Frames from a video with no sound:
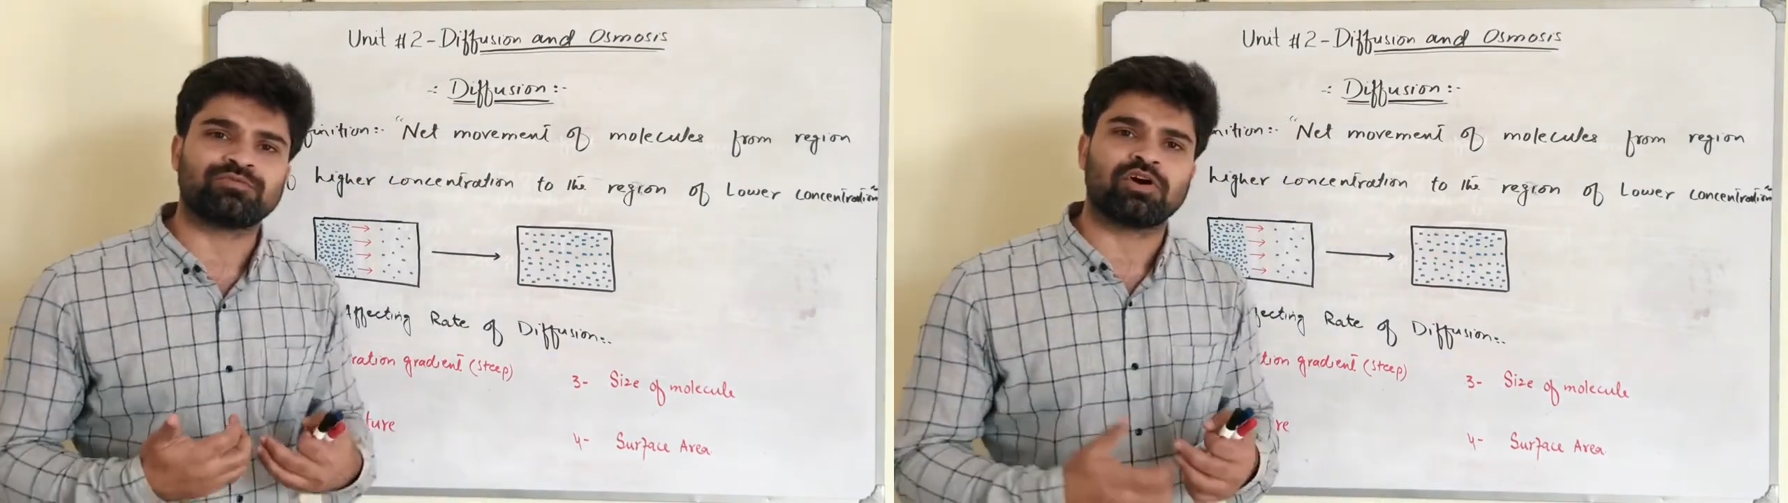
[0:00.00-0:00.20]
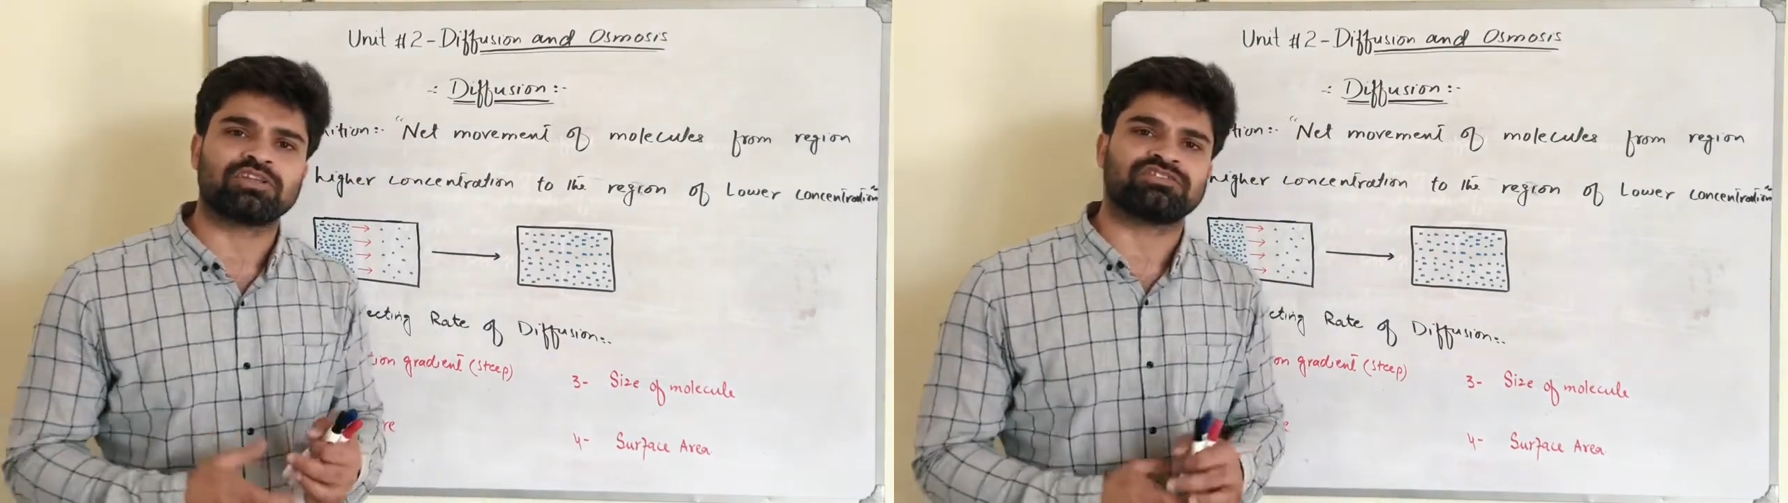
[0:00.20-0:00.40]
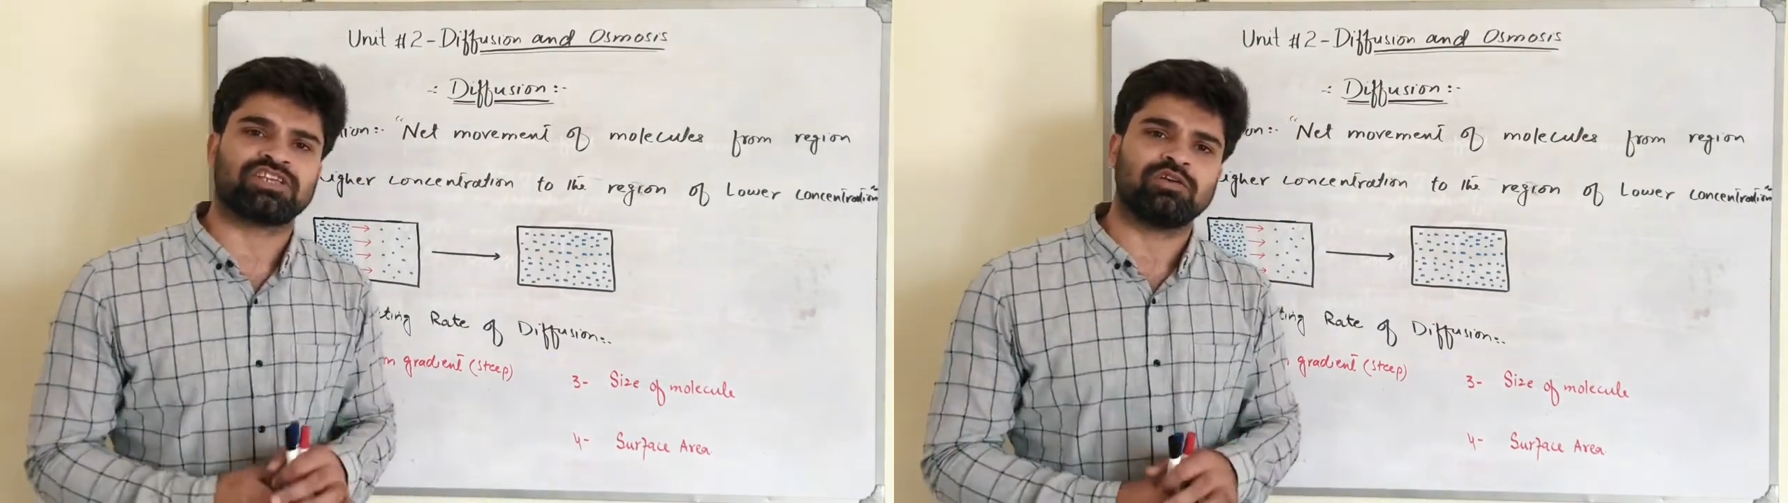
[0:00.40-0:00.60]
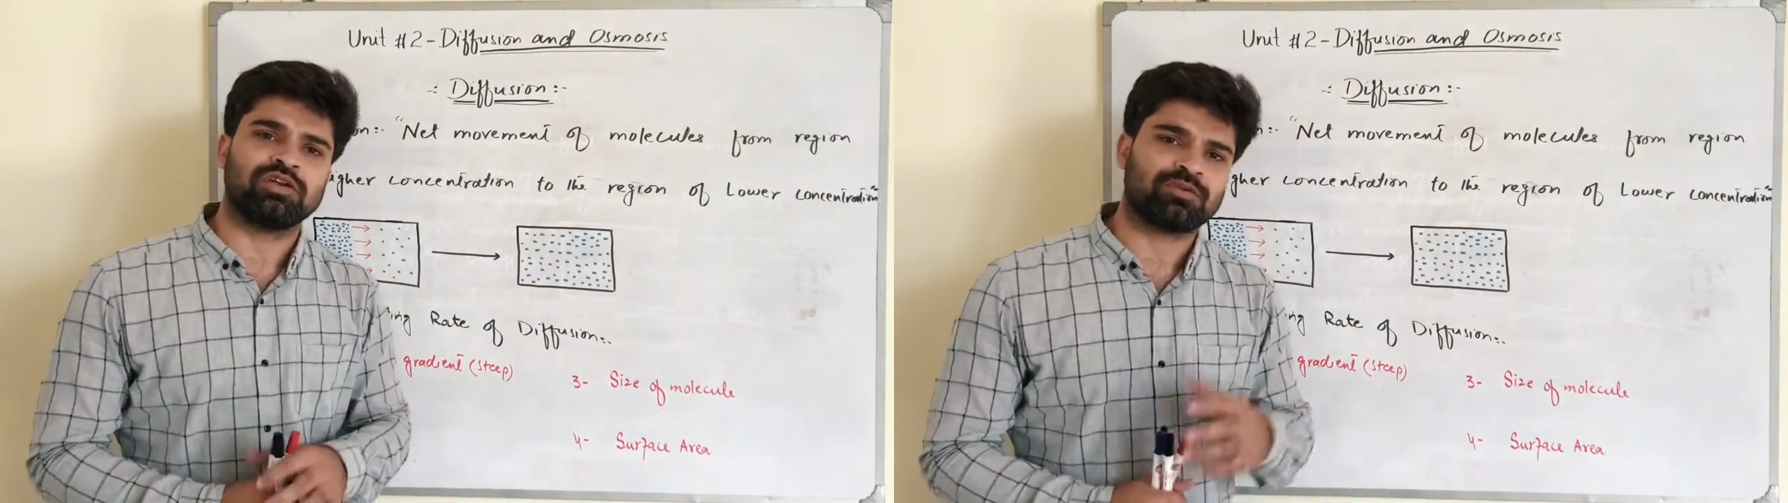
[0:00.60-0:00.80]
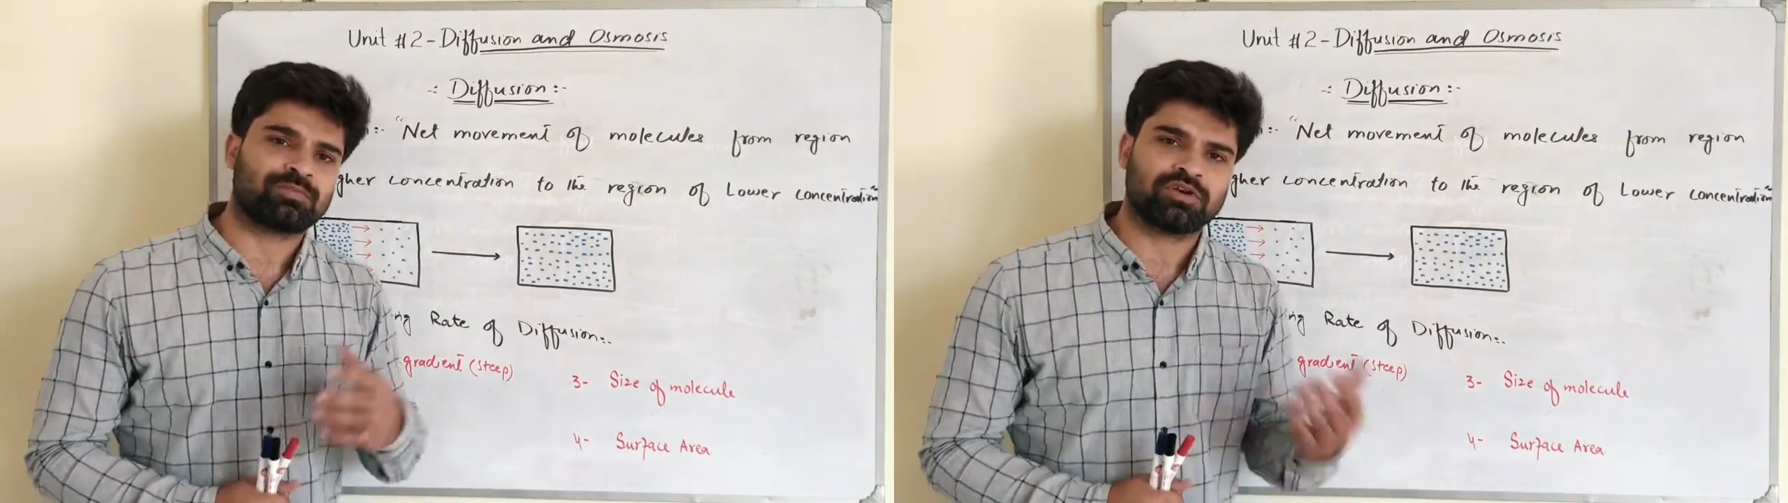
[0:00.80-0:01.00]
for the
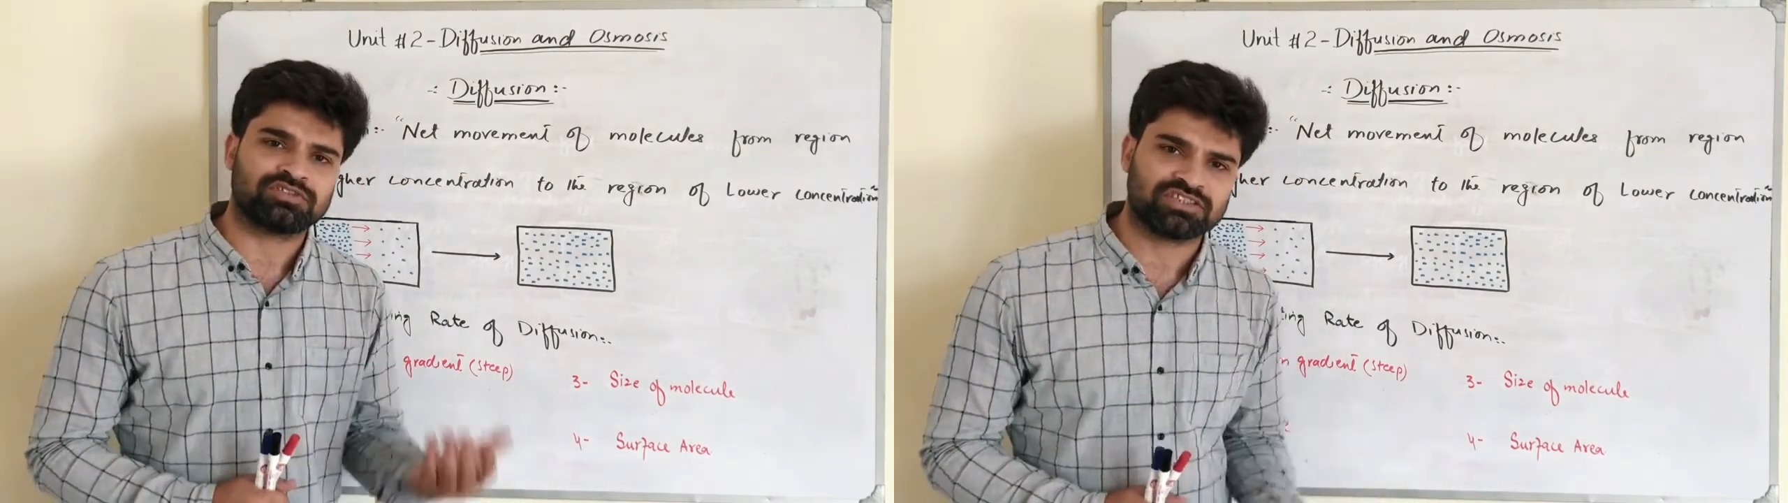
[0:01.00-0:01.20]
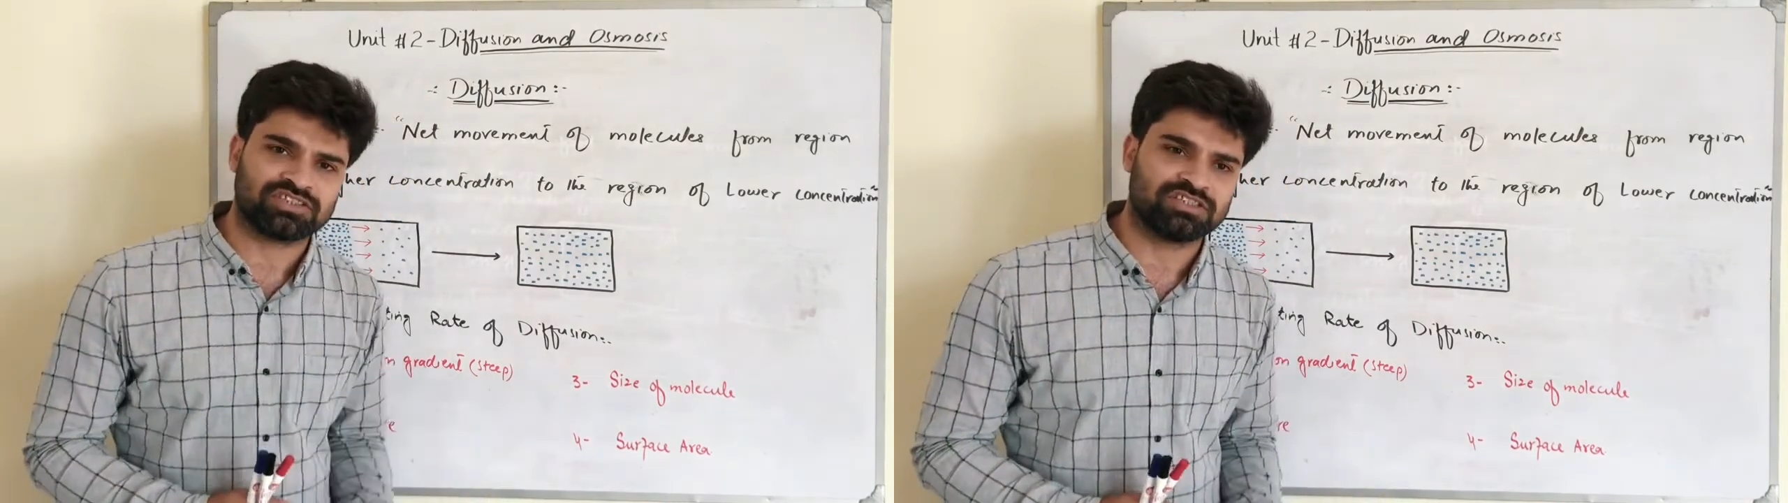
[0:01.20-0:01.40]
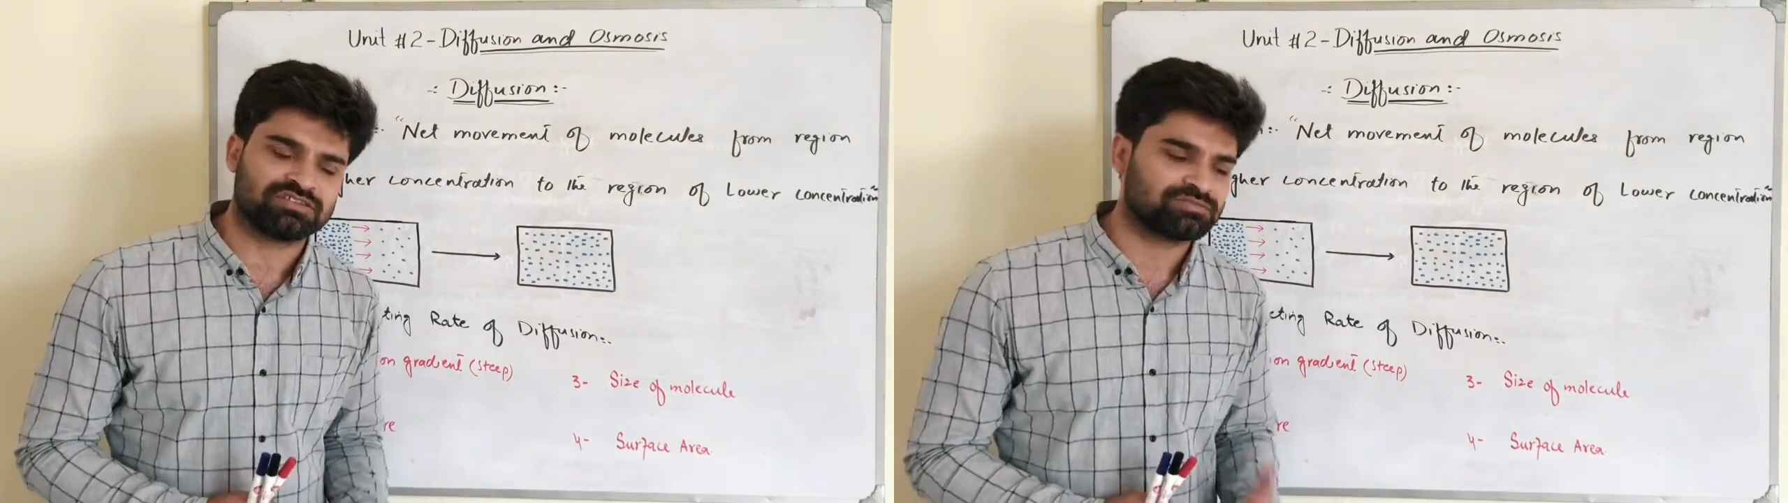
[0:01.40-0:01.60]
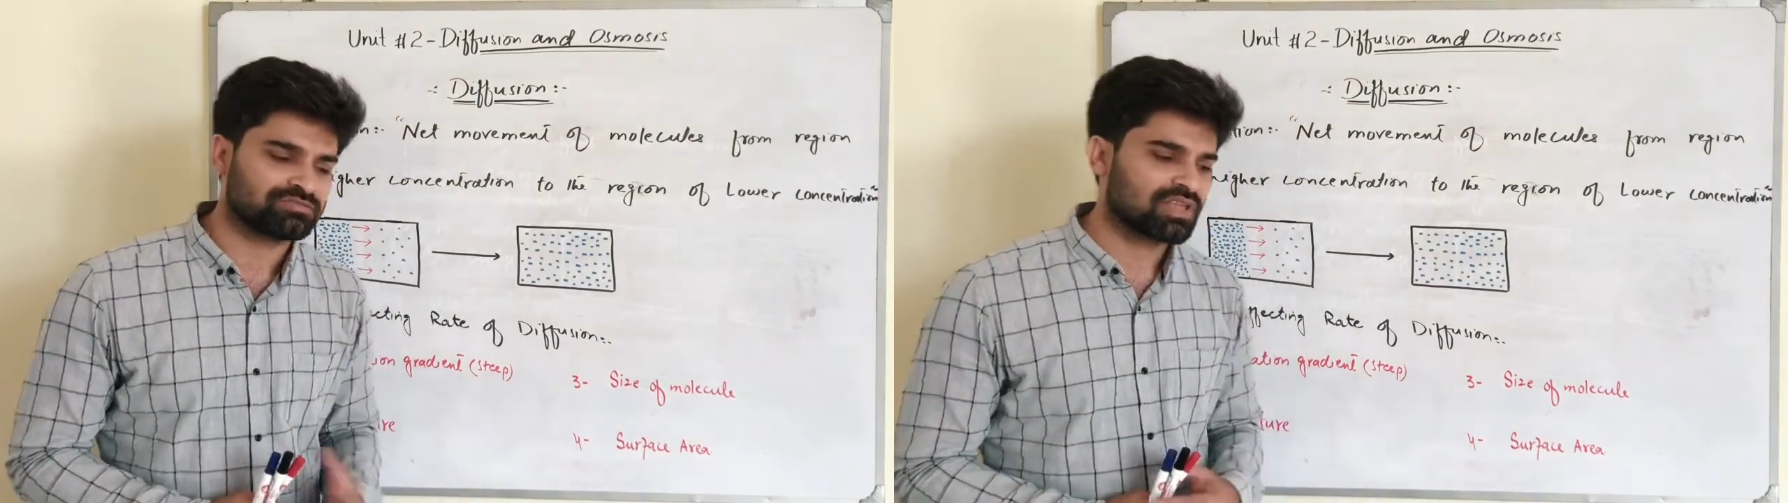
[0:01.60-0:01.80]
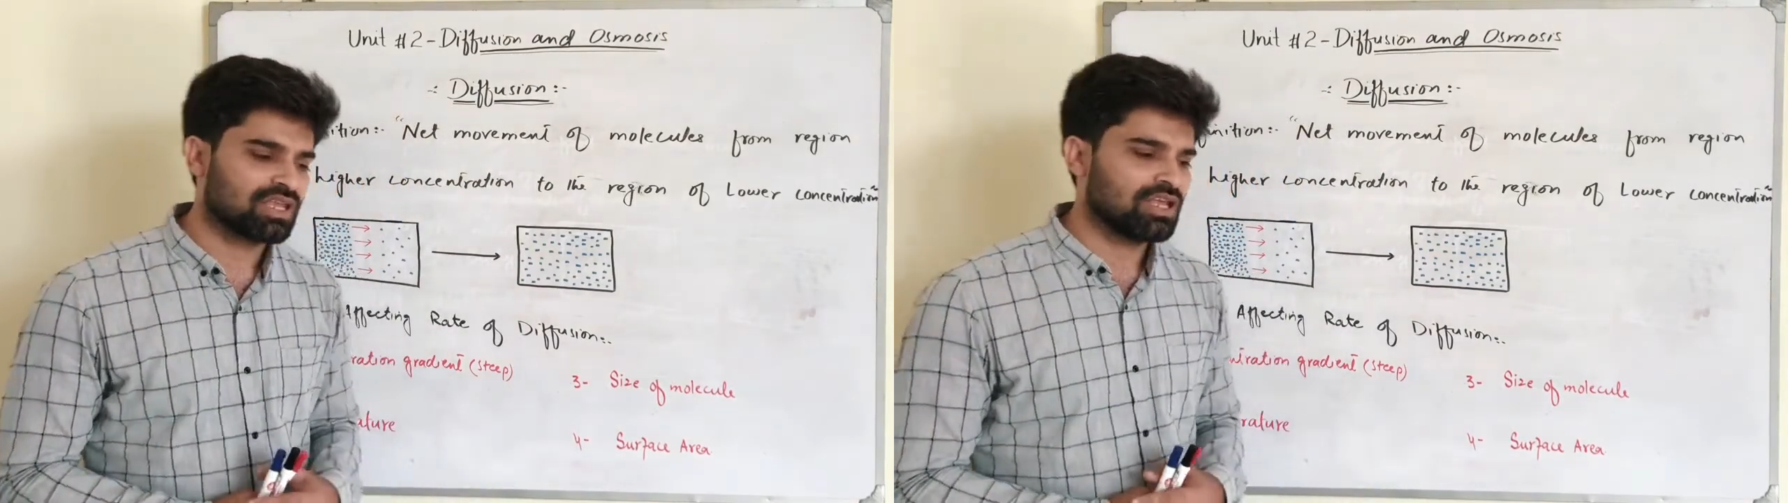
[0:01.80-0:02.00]
cellular processes.